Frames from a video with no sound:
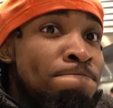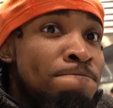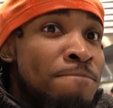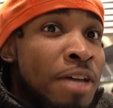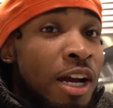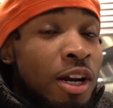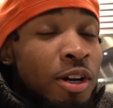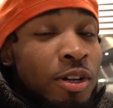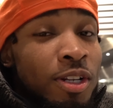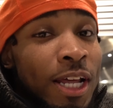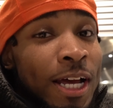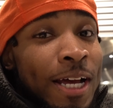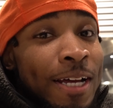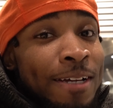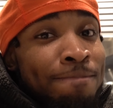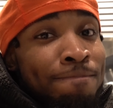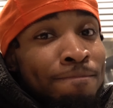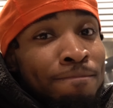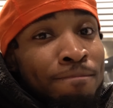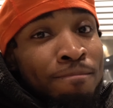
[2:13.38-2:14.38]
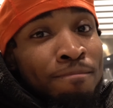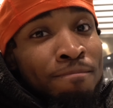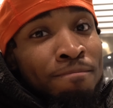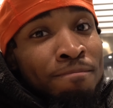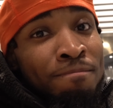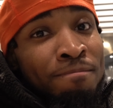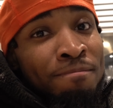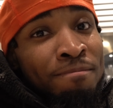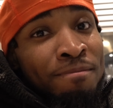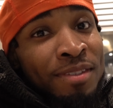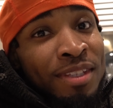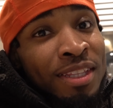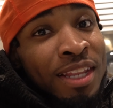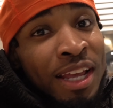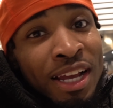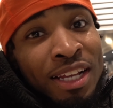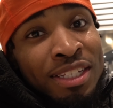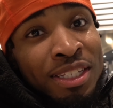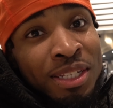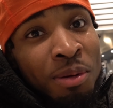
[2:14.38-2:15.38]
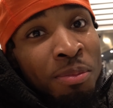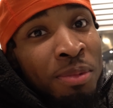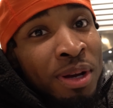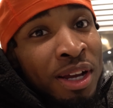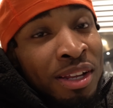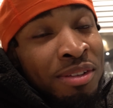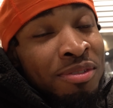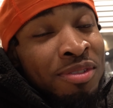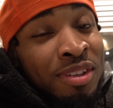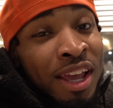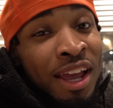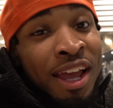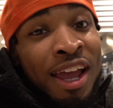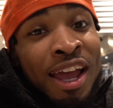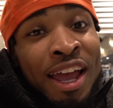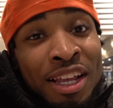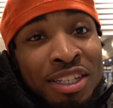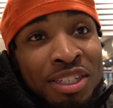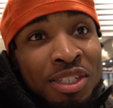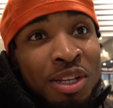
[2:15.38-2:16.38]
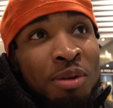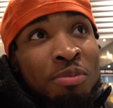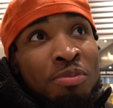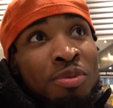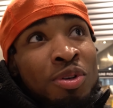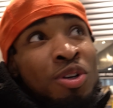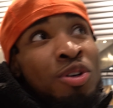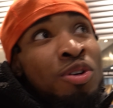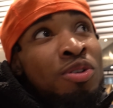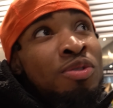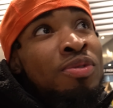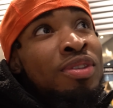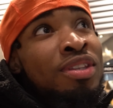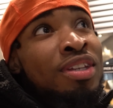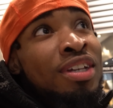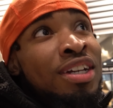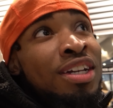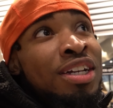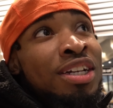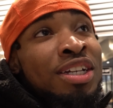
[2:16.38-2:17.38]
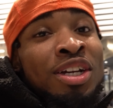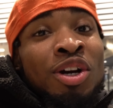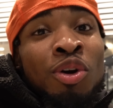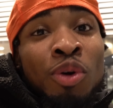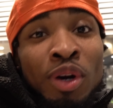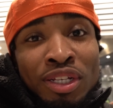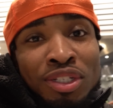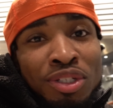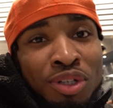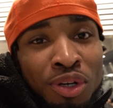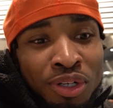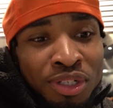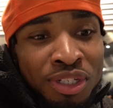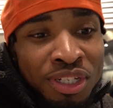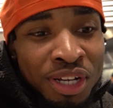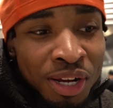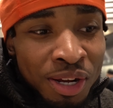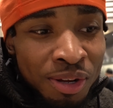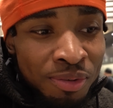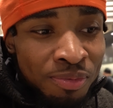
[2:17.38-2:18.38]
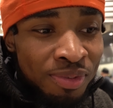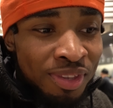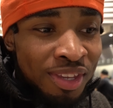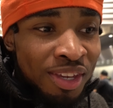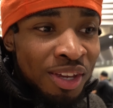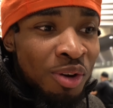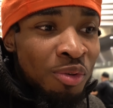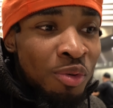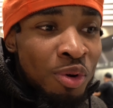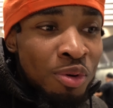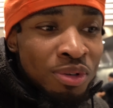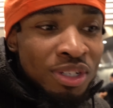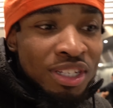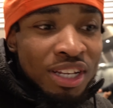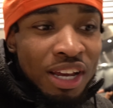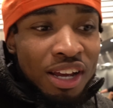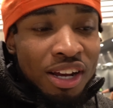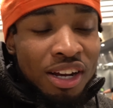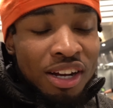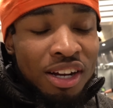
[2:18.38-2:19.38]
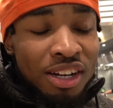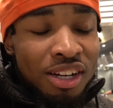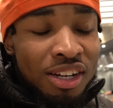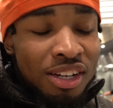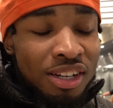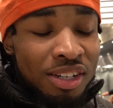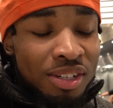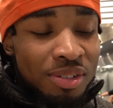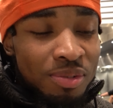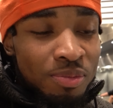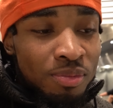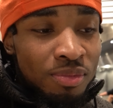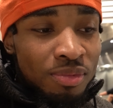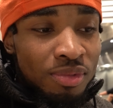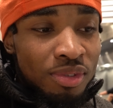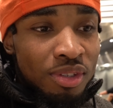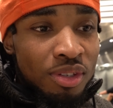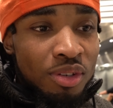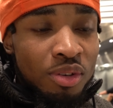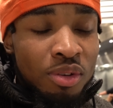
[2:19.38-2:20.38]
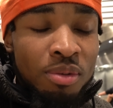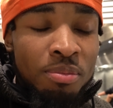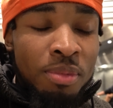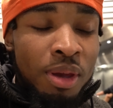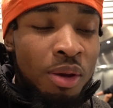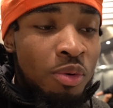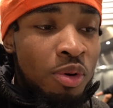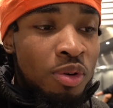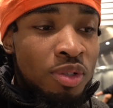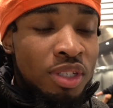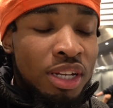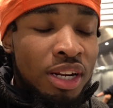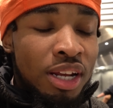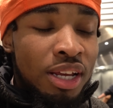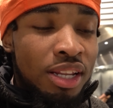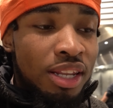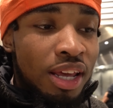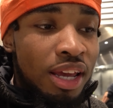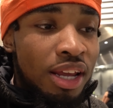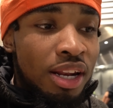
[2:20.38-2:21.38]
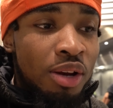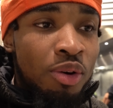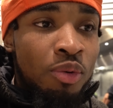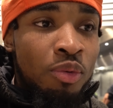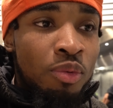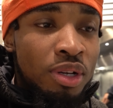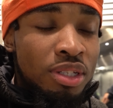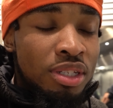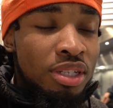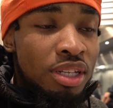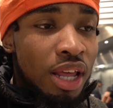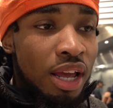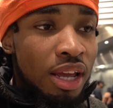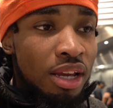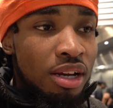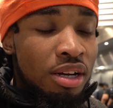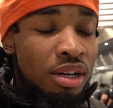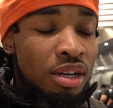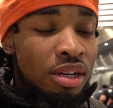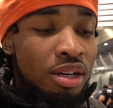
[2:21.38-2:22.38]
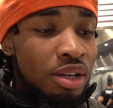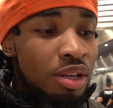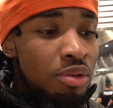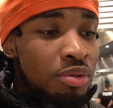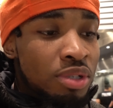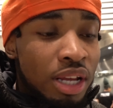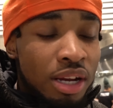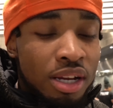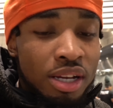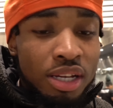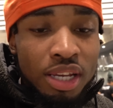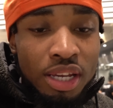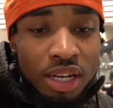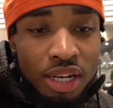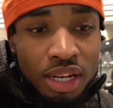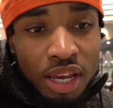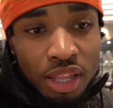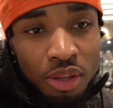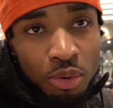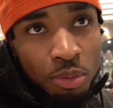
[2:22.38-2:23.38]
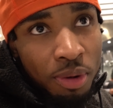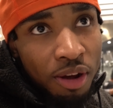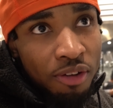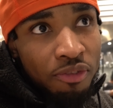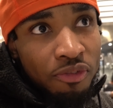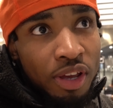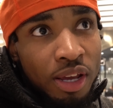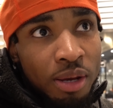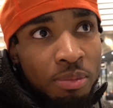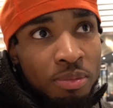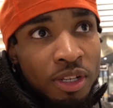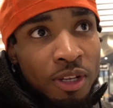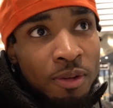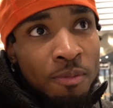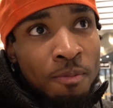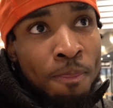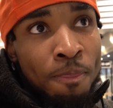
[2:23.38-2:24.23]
Not gonna lie. Last time I had something new, quick story time. We was at, uh, man, we was in Atlanta and we went to like, uh, it was like a get together with my family.